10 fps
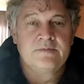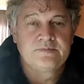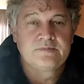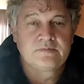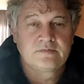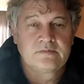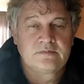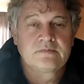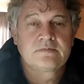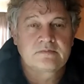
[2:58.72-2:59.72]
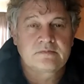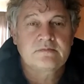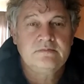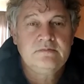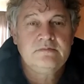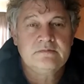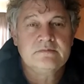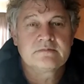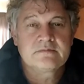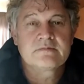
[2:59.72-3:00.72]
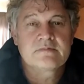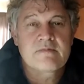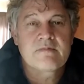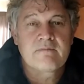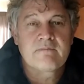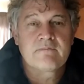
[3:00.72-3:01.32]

regiment, which were actually deploying in